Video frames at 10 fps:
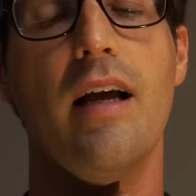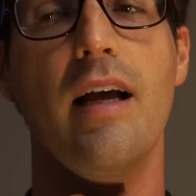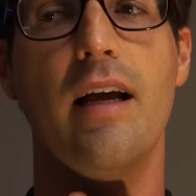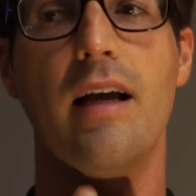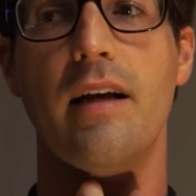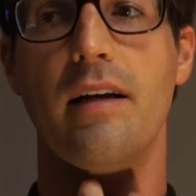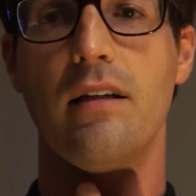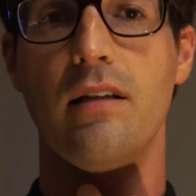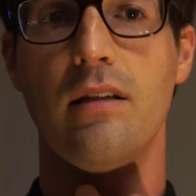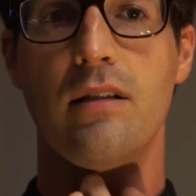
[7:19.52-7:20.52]
and
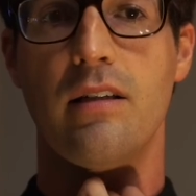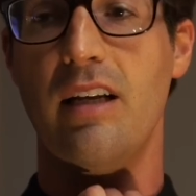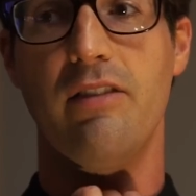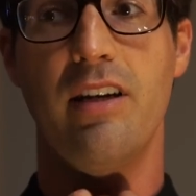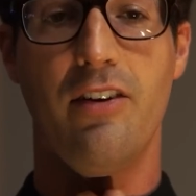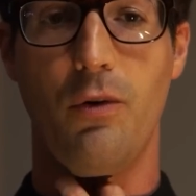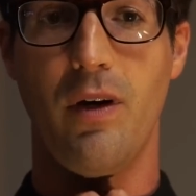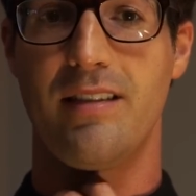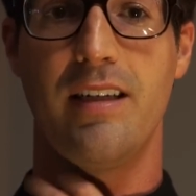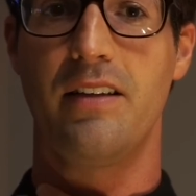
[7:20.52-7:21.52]
even if it
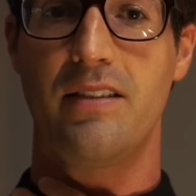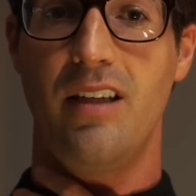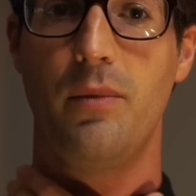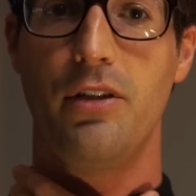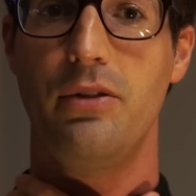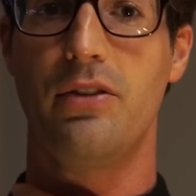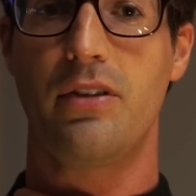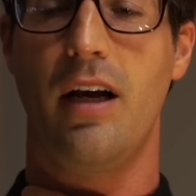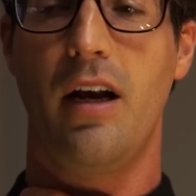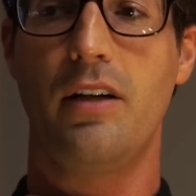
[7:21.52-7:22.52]
wasn't in the summer, you just
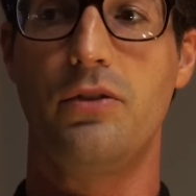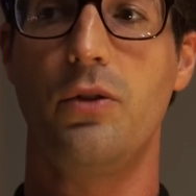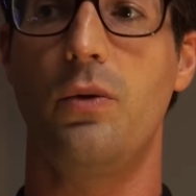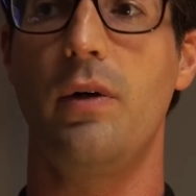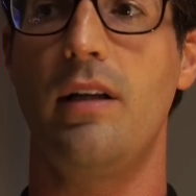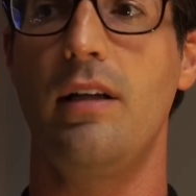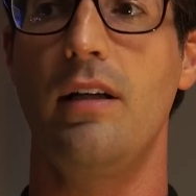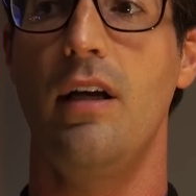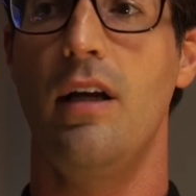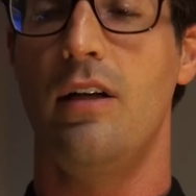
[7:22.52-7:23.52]
got hot too quickly
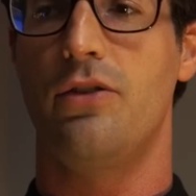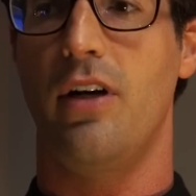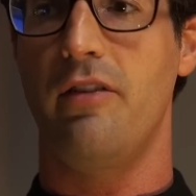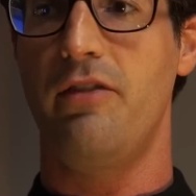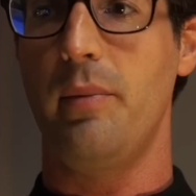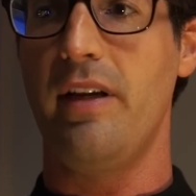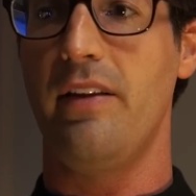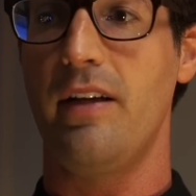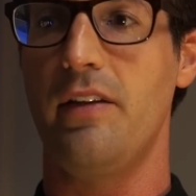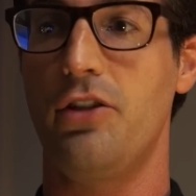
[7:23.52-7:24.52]
trying to film
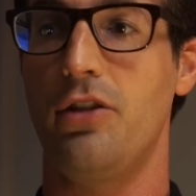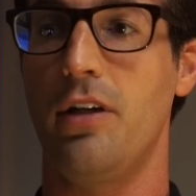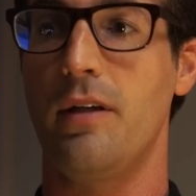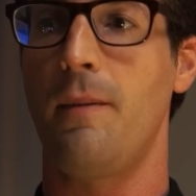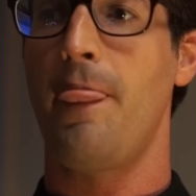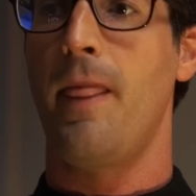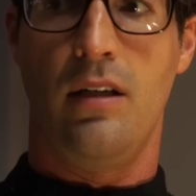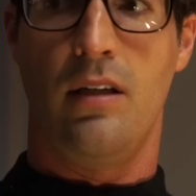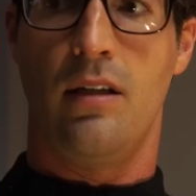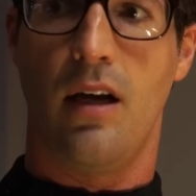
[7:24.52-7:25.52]
anything in this shirt.
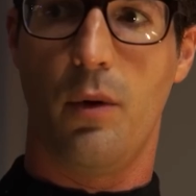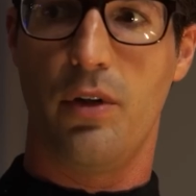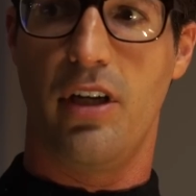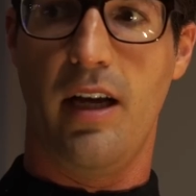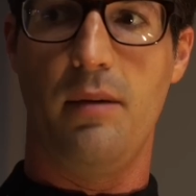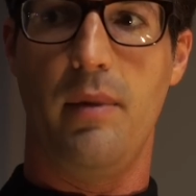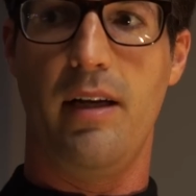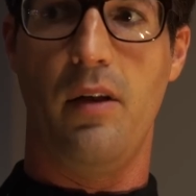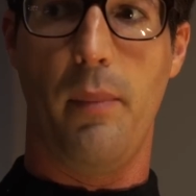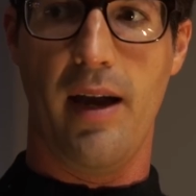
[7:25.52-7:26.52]
I wish I had
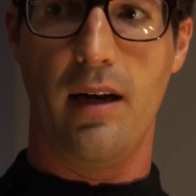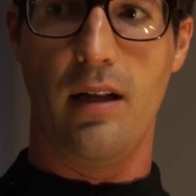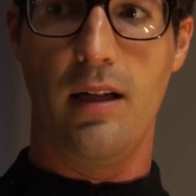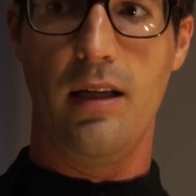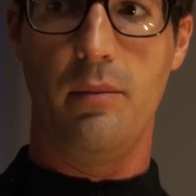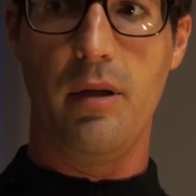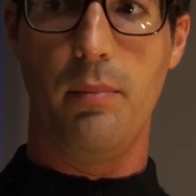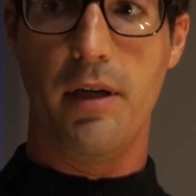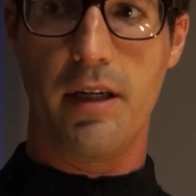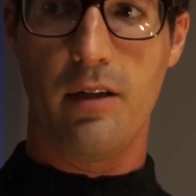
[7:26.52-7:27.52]
made the bat a little
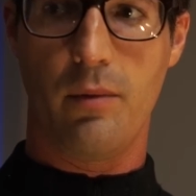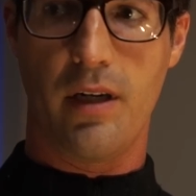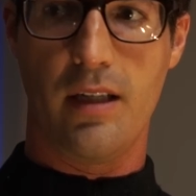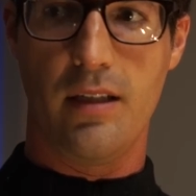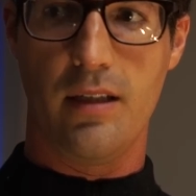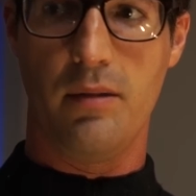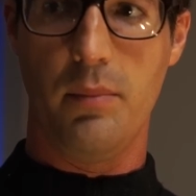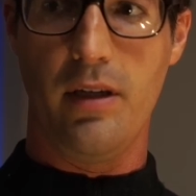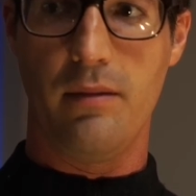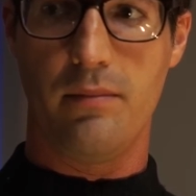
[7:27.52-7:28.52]
bit bigger when I did it,
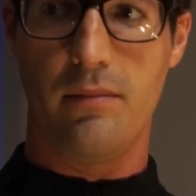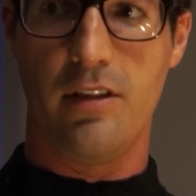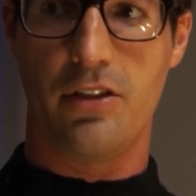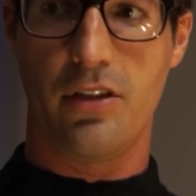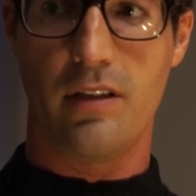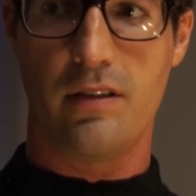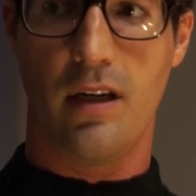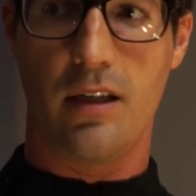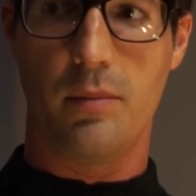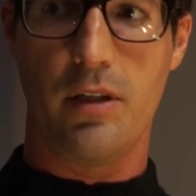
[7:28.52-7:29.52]
but this shirt's
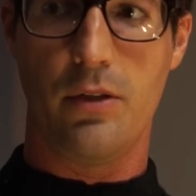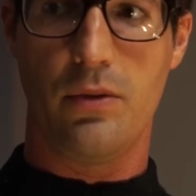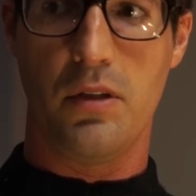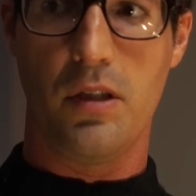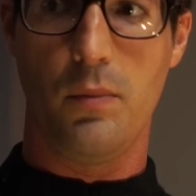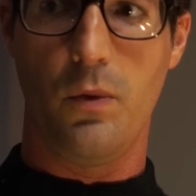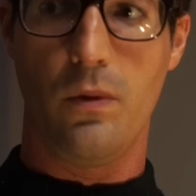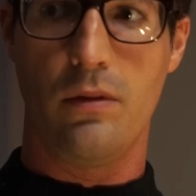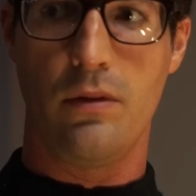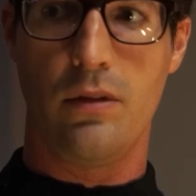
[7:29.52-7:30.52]
not going to be used
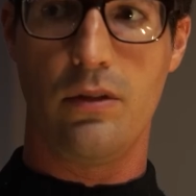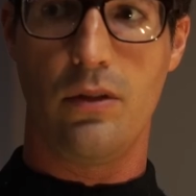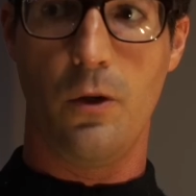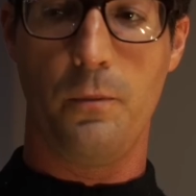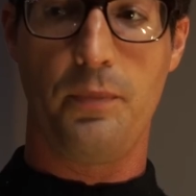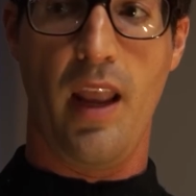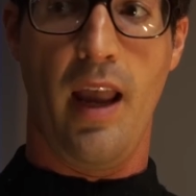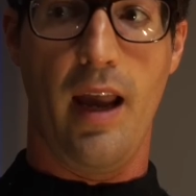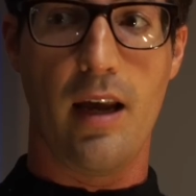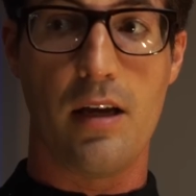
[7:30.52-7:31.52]
anymore. So,
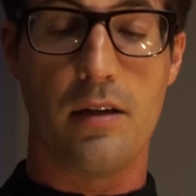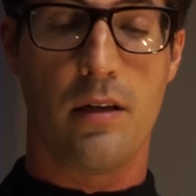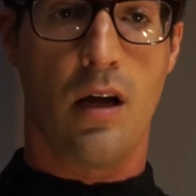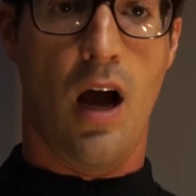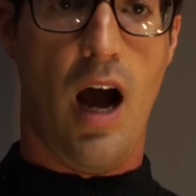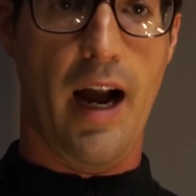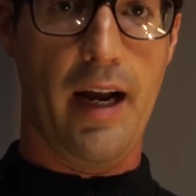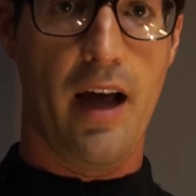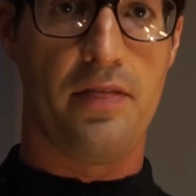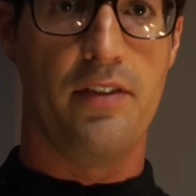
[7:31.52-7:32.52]
and I
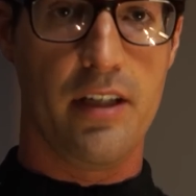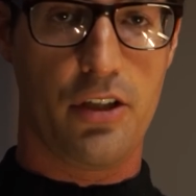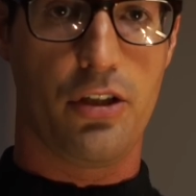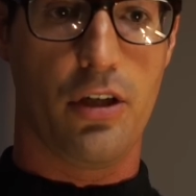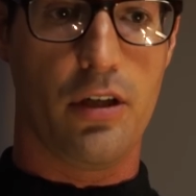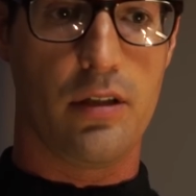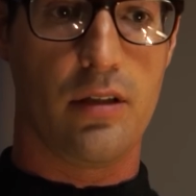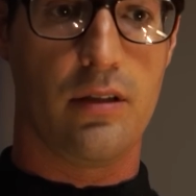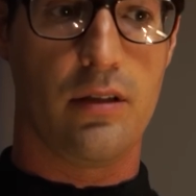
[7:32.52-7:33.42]
got this shirt